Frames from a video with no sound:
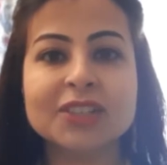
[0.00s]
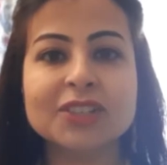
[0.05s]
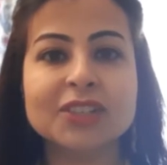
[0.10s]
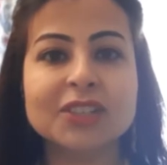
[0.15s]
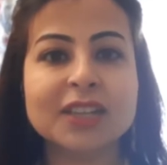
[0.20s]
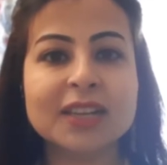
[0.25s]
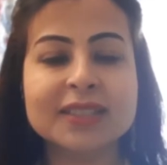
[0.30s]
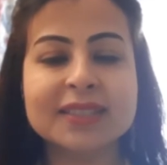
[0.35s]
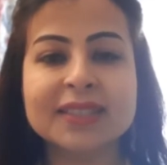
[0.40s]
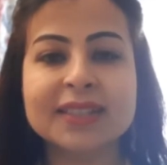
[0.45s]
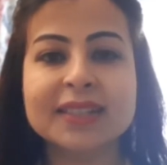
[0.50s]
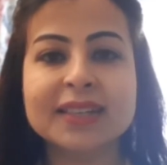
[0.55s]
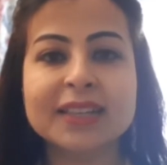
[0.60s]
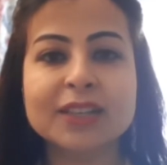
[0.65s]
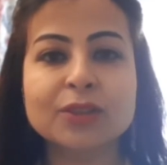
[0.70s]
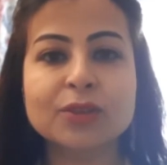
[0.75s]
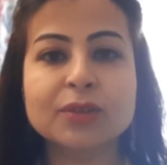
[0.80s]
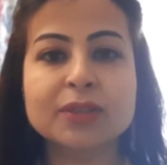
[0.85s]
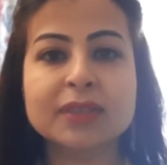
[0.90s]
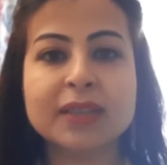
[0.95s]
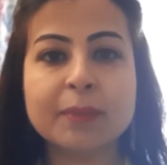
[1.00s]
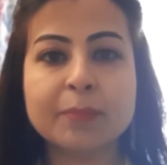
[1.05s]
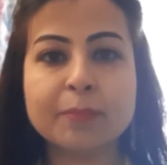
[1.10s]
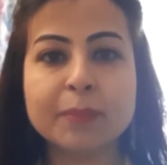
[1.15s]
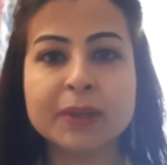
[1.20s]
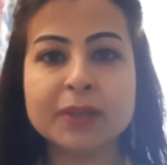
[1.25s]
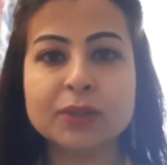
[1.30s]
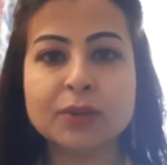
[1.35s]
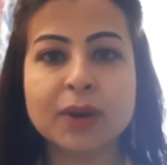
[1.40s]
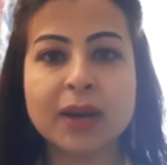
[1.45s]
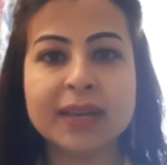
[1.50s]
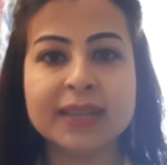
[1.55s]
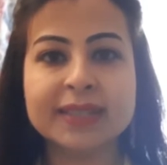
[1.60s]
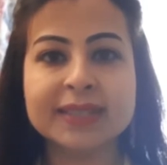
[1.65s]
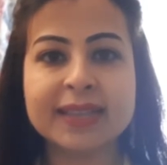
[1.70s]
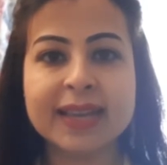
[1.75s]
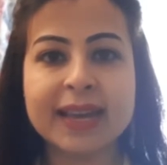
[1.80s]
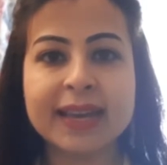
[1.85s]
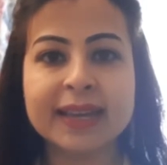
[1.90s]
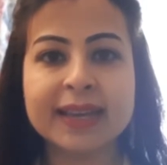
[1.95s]
she doesn't need to submit to
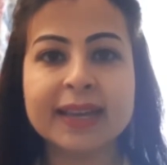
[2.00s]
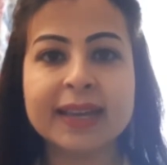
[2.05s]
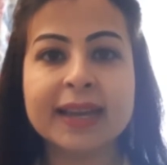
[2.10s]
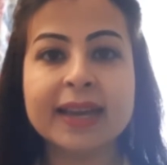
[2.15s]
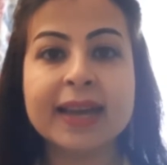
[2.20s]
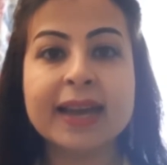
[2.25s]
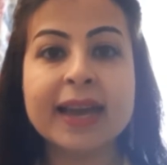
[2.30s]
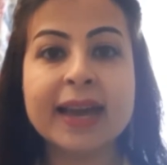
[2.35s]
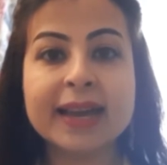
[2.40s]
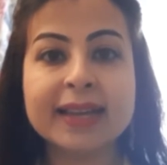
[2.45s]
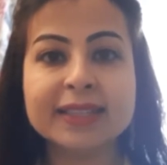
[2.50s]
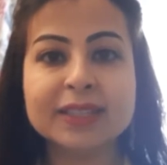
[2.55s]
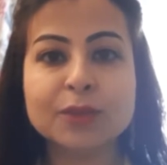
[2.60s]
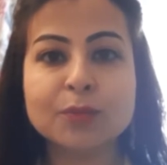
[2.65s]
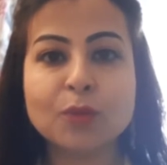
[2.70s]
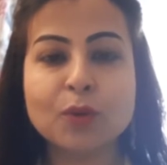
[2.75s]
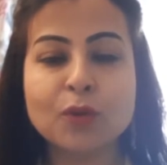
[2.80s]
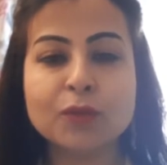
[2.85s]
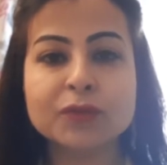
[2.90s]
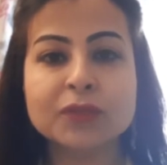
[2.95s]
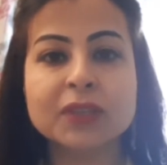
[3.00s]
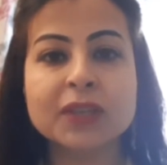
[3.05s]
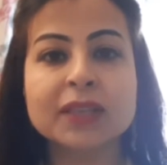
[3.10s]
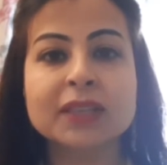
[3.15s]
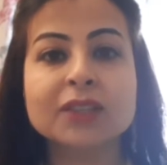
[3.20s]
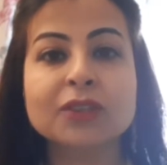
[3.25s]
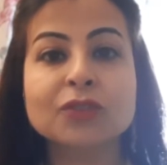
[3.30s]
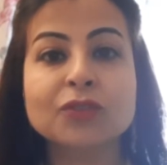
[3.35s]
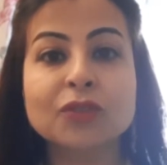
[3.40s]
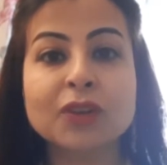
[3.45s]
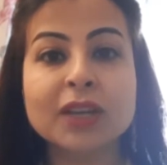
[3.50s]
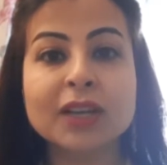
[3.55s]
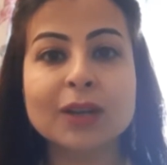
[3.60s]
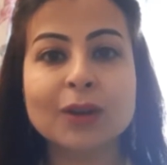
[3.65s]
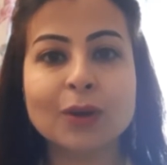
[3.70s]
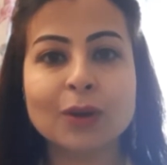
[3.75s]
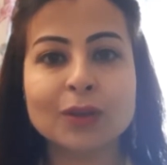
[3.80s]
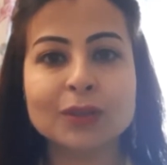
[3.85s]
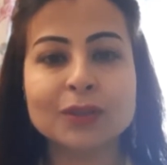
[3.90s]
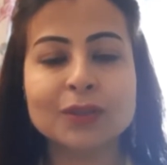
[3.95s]
Isaac as he moves 3
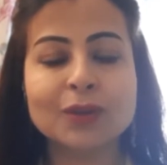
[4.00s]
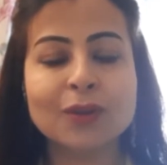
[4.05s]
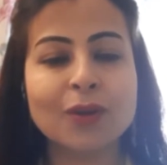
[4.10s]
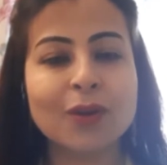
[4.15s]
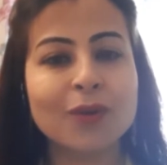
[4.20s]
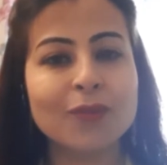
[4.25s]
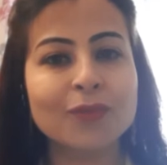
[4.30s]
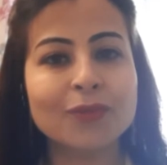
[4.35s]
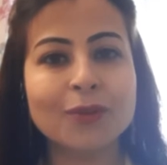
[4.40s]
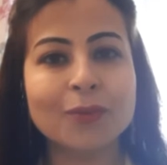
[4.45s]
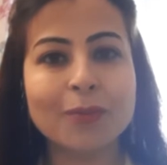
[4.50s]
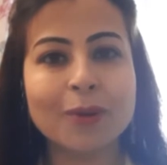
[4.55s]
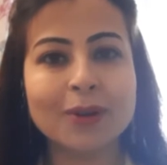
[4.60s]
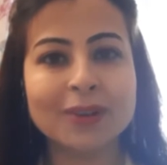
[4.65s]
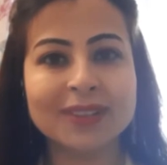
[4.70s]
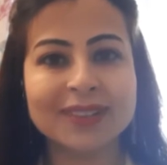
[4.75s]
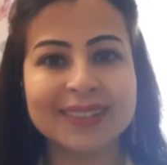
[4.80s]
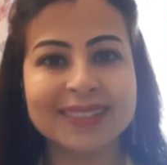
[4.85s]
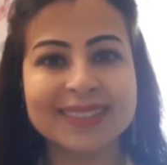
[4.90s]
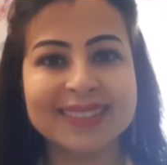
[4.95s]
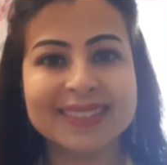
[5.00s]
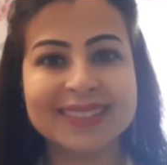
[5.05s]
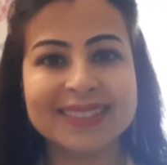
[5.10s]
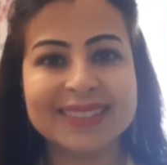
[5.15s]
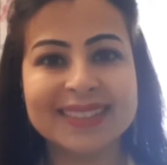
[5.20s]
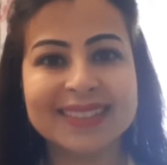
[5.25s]
laws of robotics.